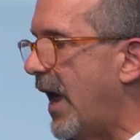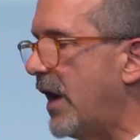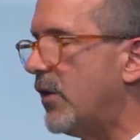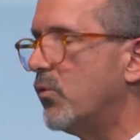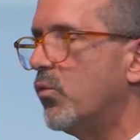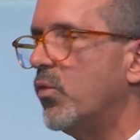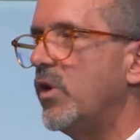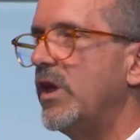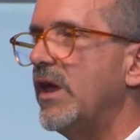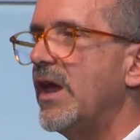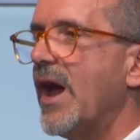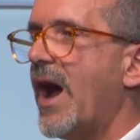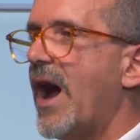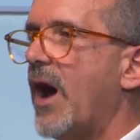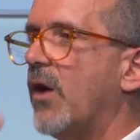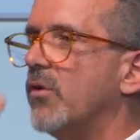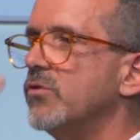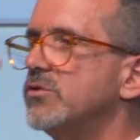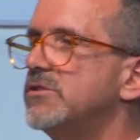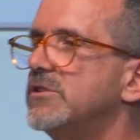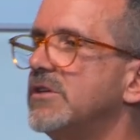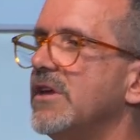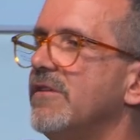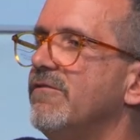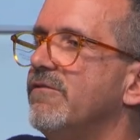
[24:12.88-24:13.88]
And we
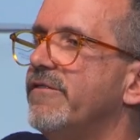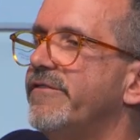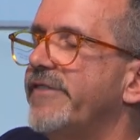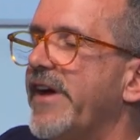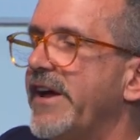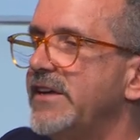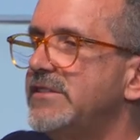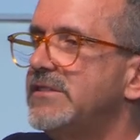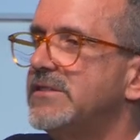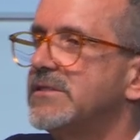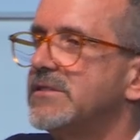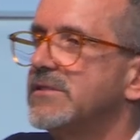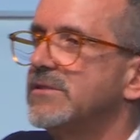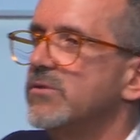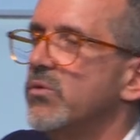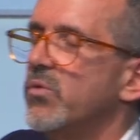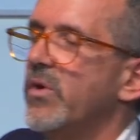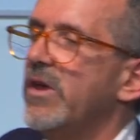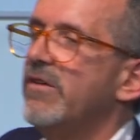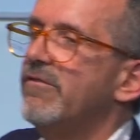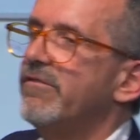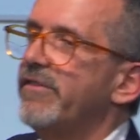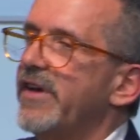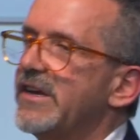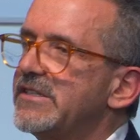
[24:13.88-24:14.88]
invest
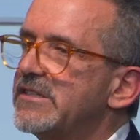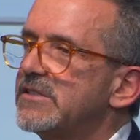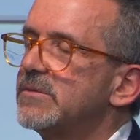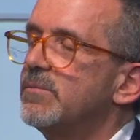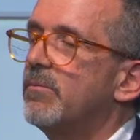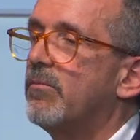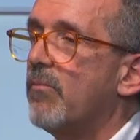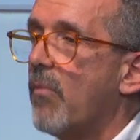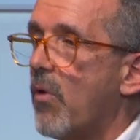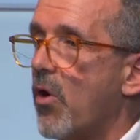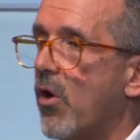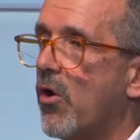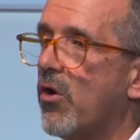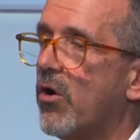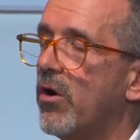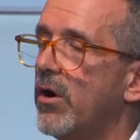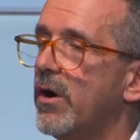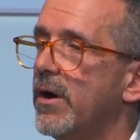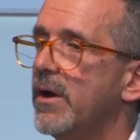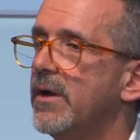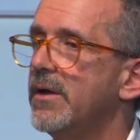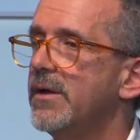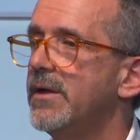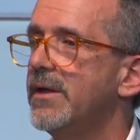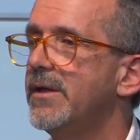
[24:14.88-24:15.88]

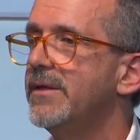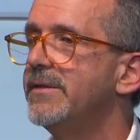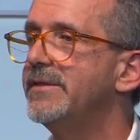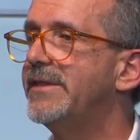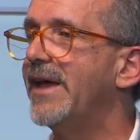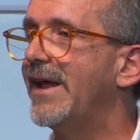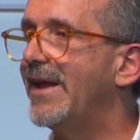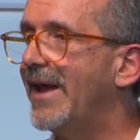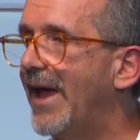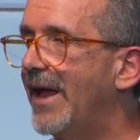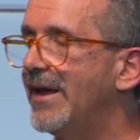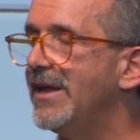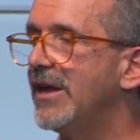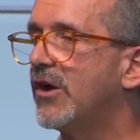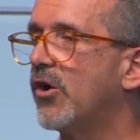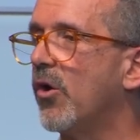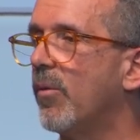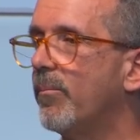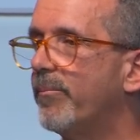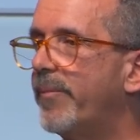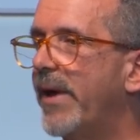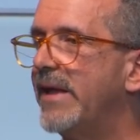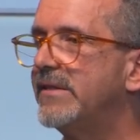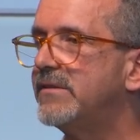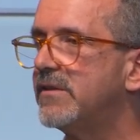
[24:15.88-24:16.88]
more than any
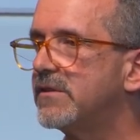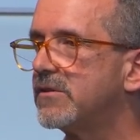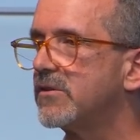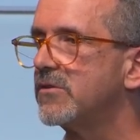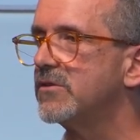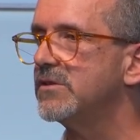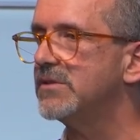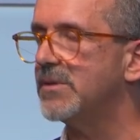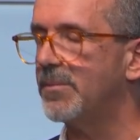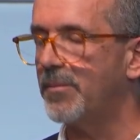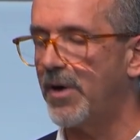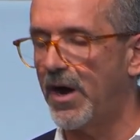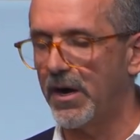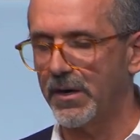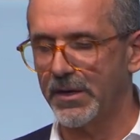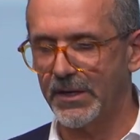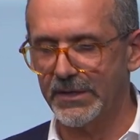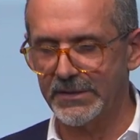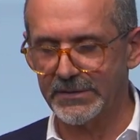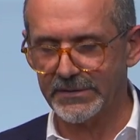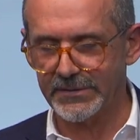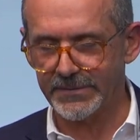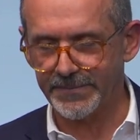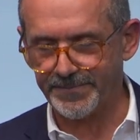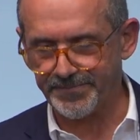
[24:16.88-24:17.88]
competitor in the
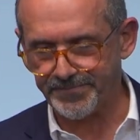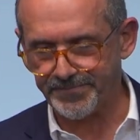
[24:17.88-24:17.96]
market.